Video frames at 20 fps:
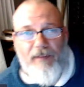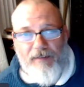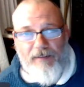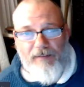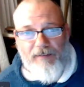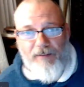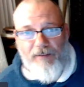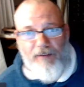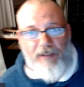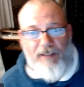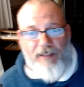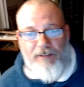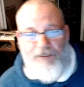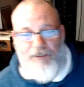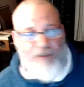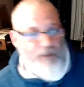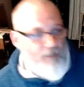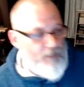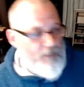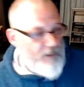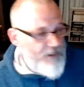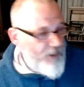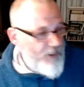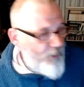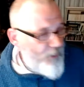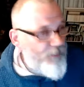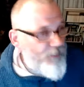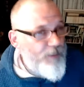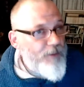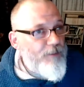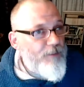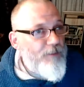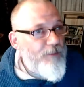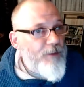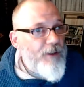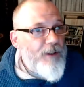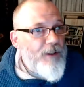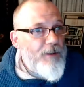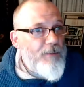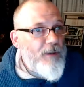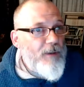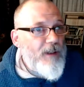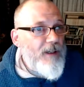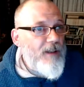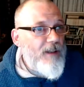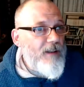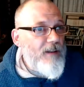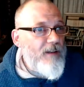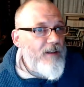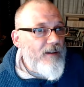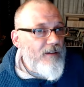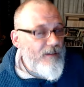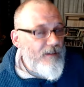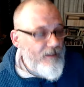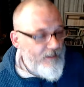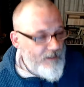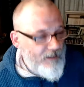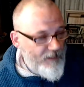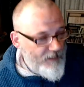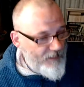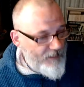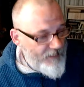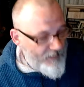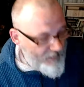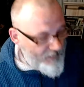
So that should be open for anybody that